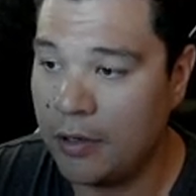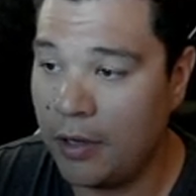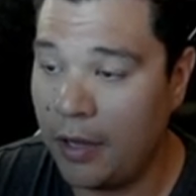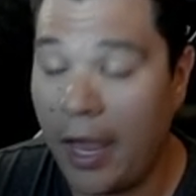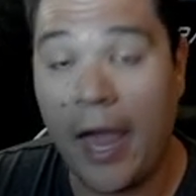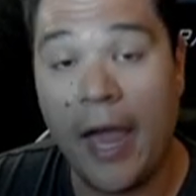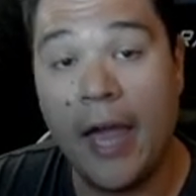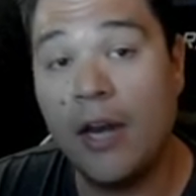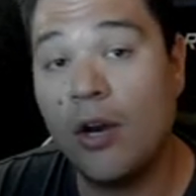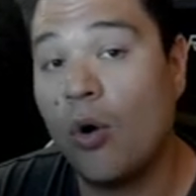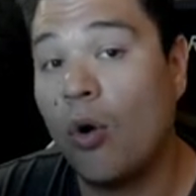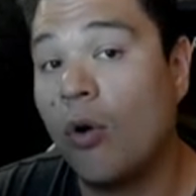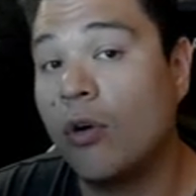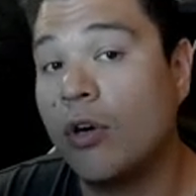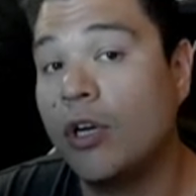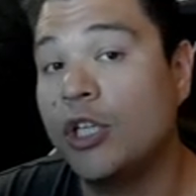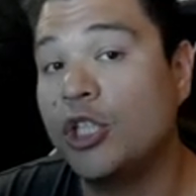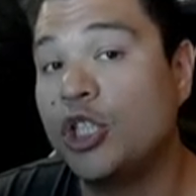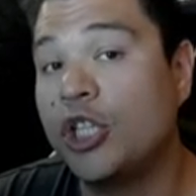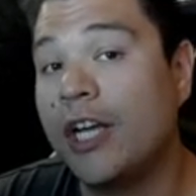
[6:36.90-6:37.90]
and horror
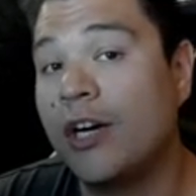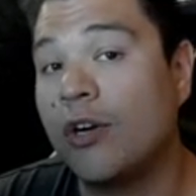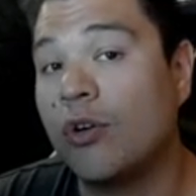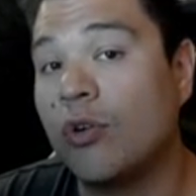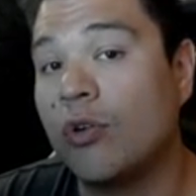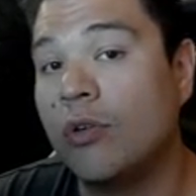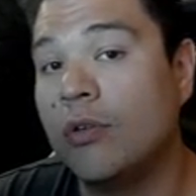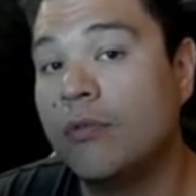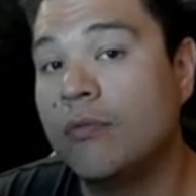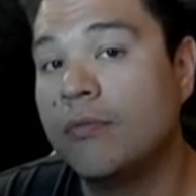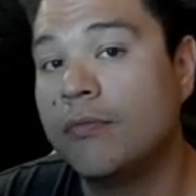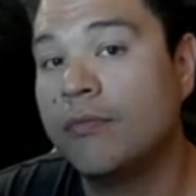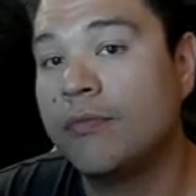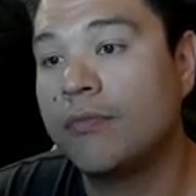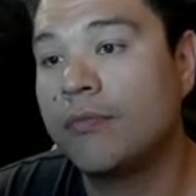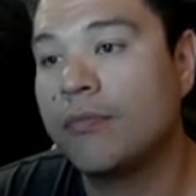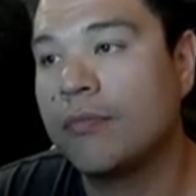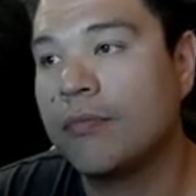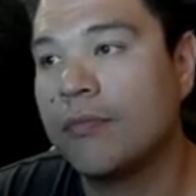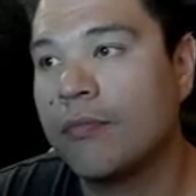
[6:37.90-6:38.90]
in general,
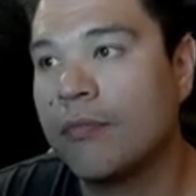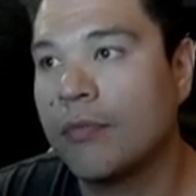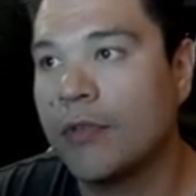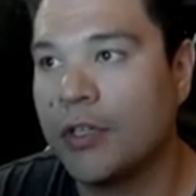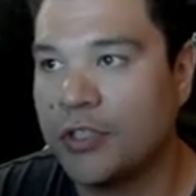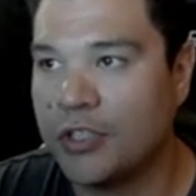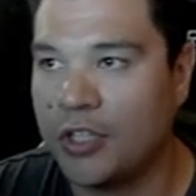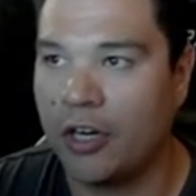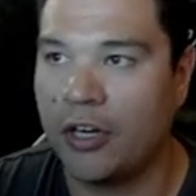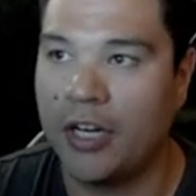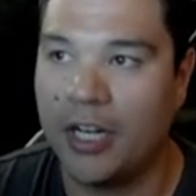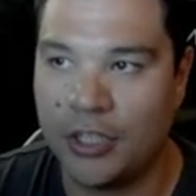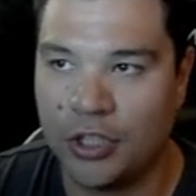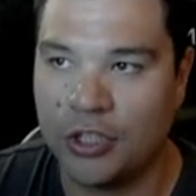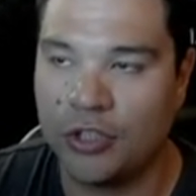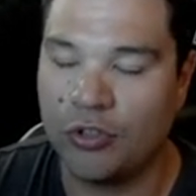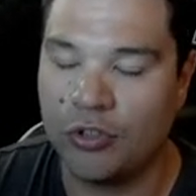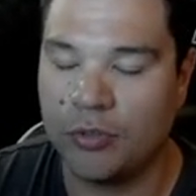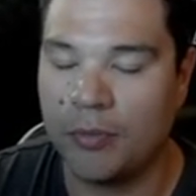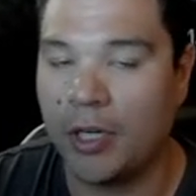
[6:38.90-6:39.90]
sorry, not
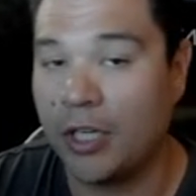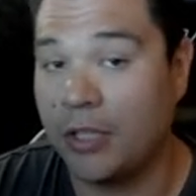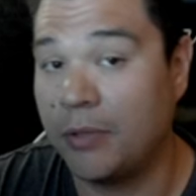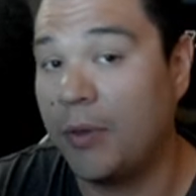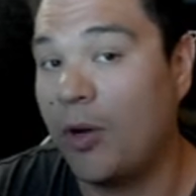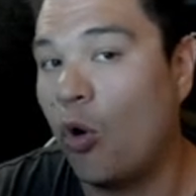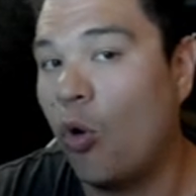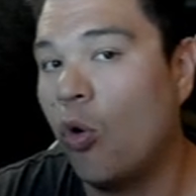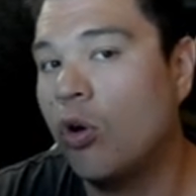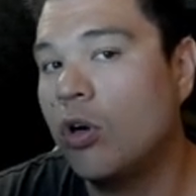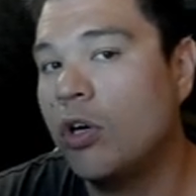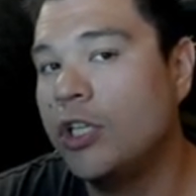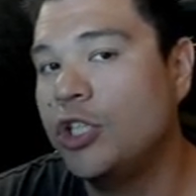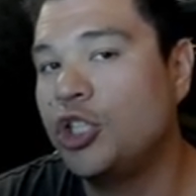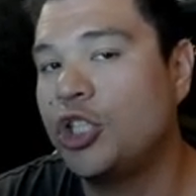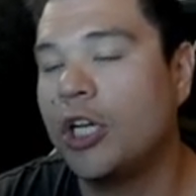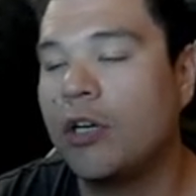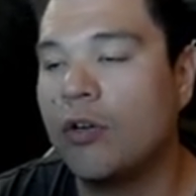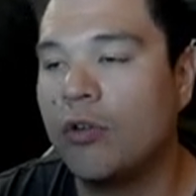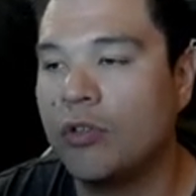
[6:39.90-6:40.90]
just Uzumaki, but horror in
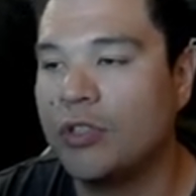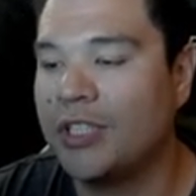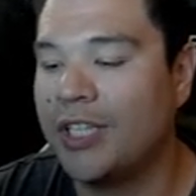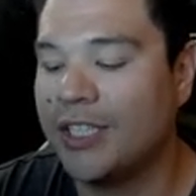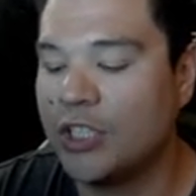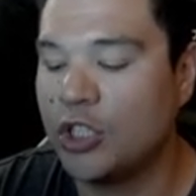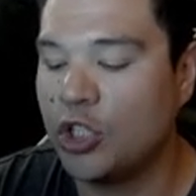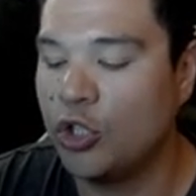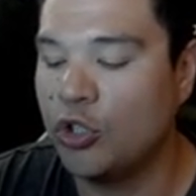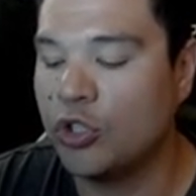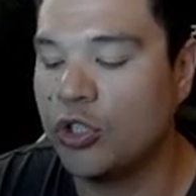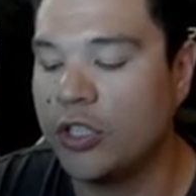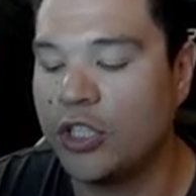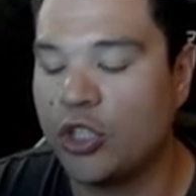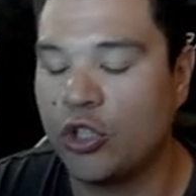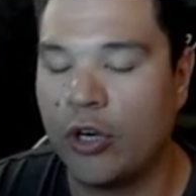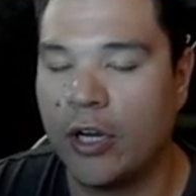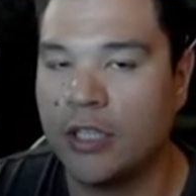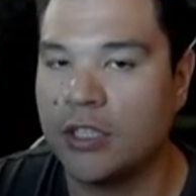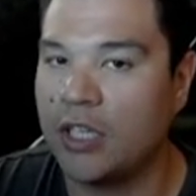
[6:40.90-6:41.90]
general doesn't usually
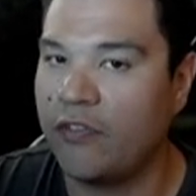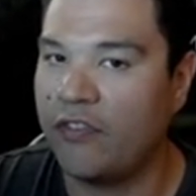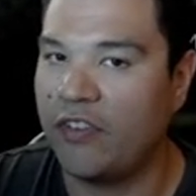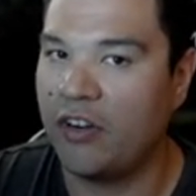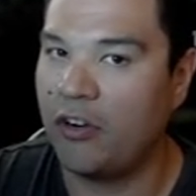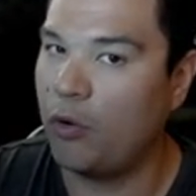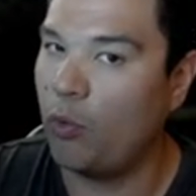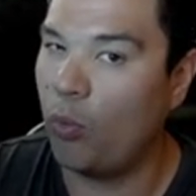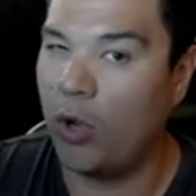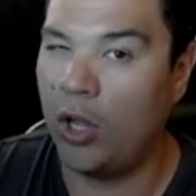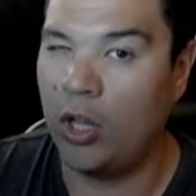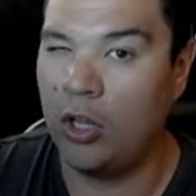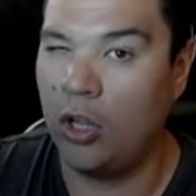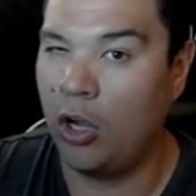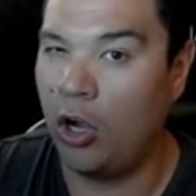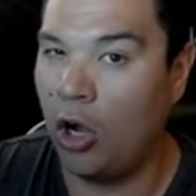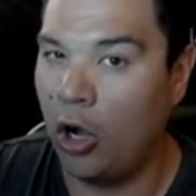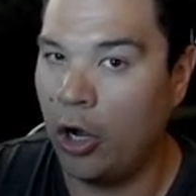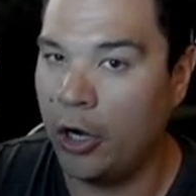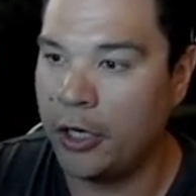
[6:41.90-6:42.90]
translate very well
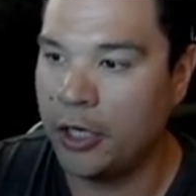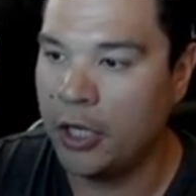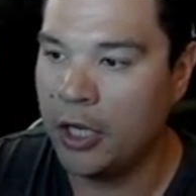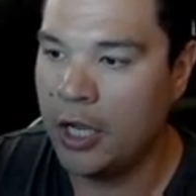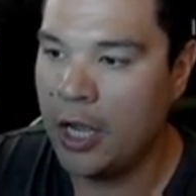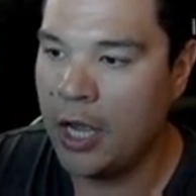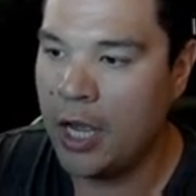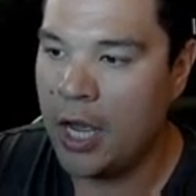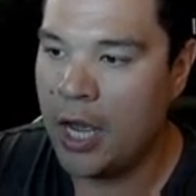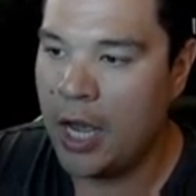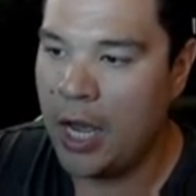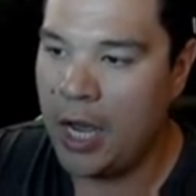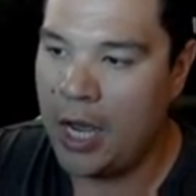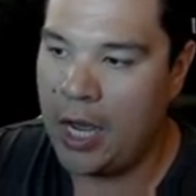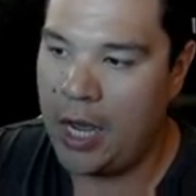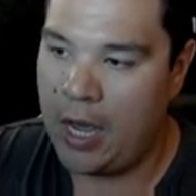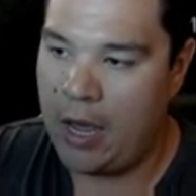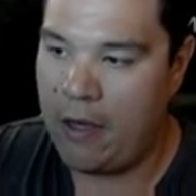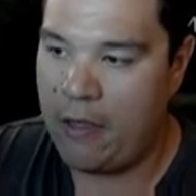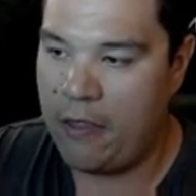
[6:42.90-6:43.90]
on
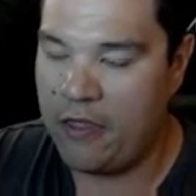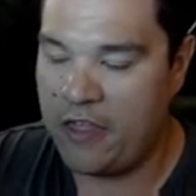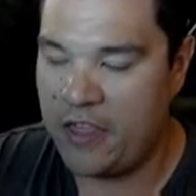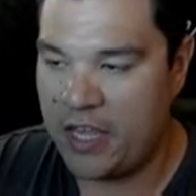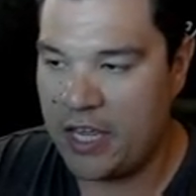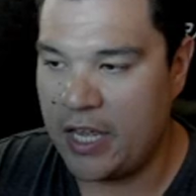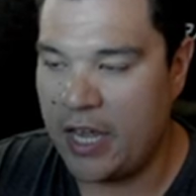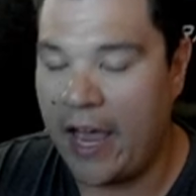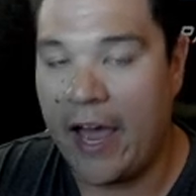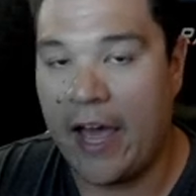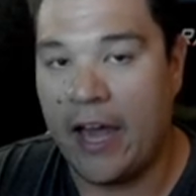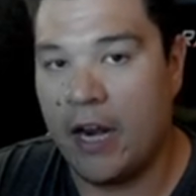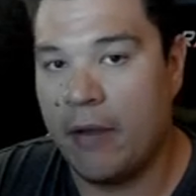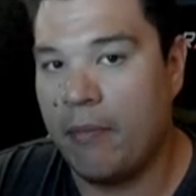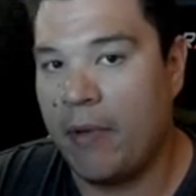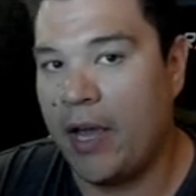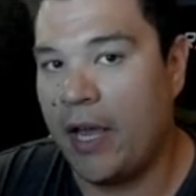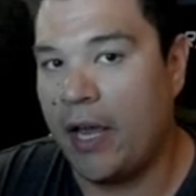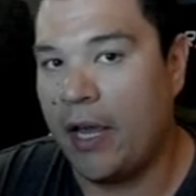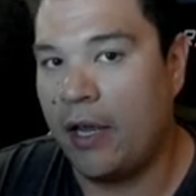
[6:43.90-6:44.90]
the
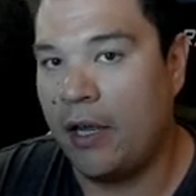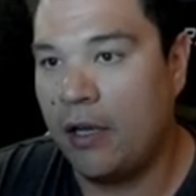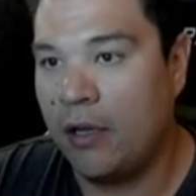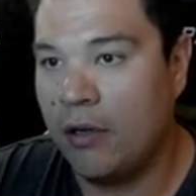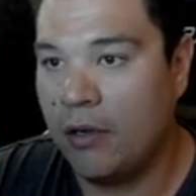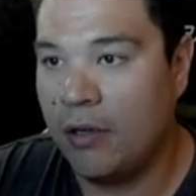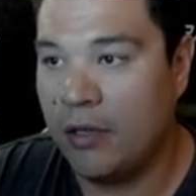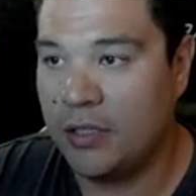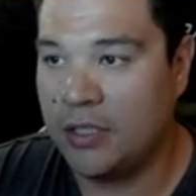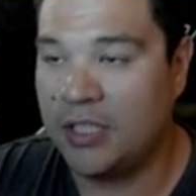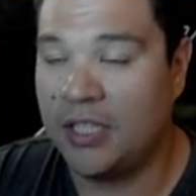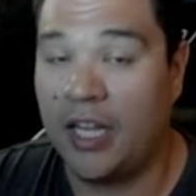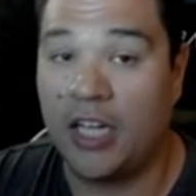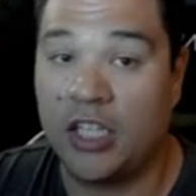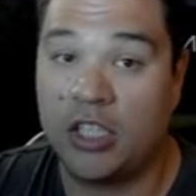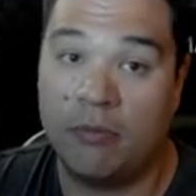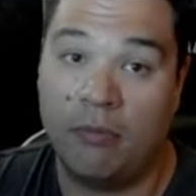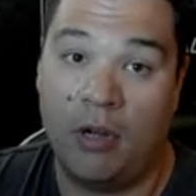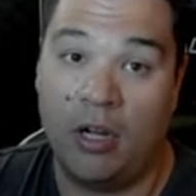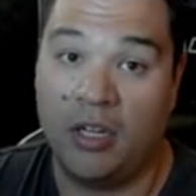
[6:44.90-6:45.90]
anime
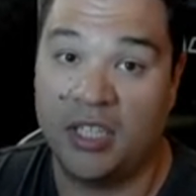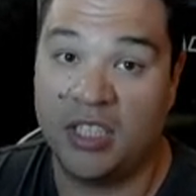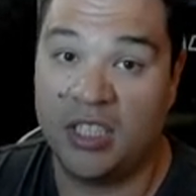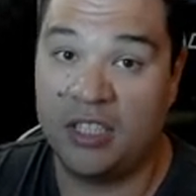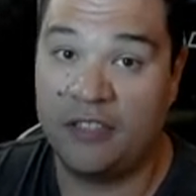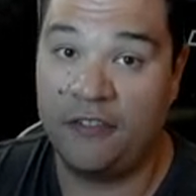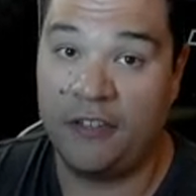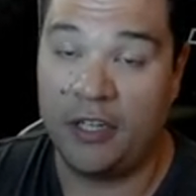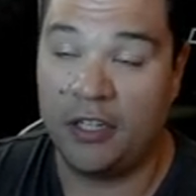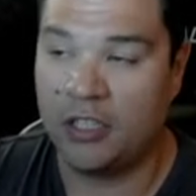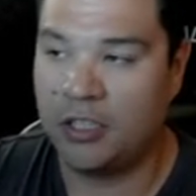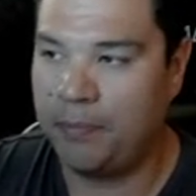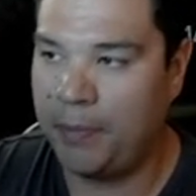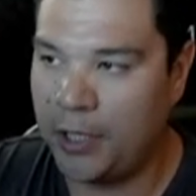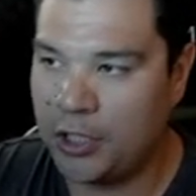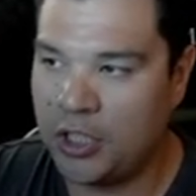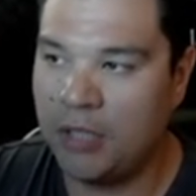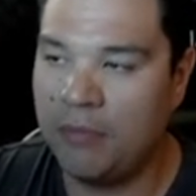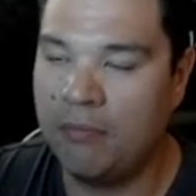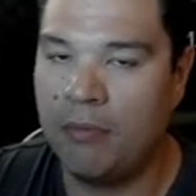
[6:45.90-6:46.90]
slash manga sphere,
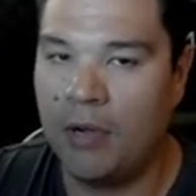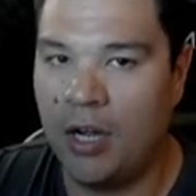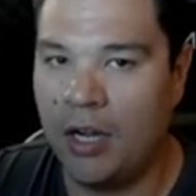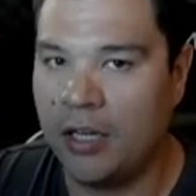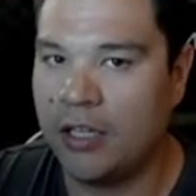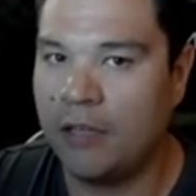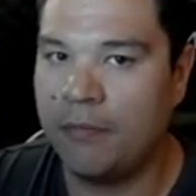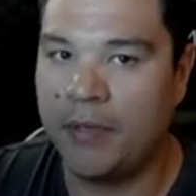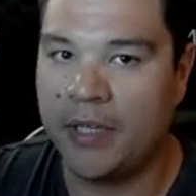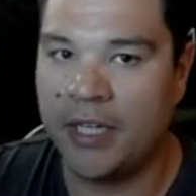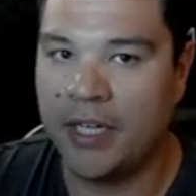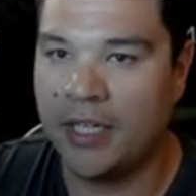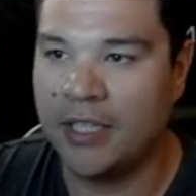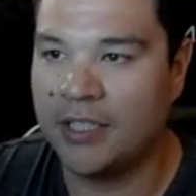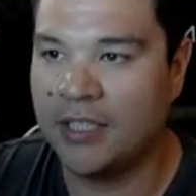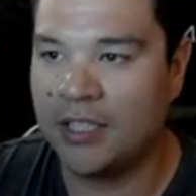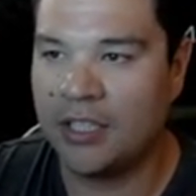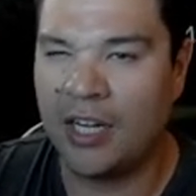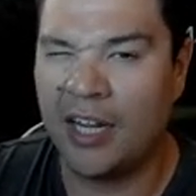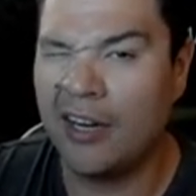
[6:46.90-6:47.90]
especially manga, because
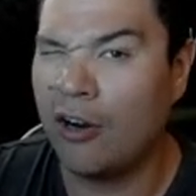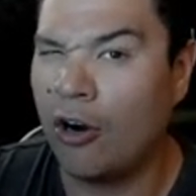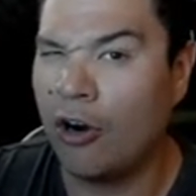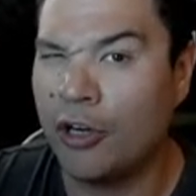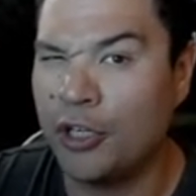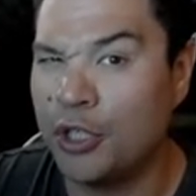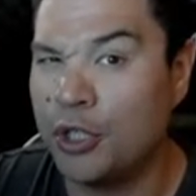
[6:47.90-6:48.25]
it's kind of hard to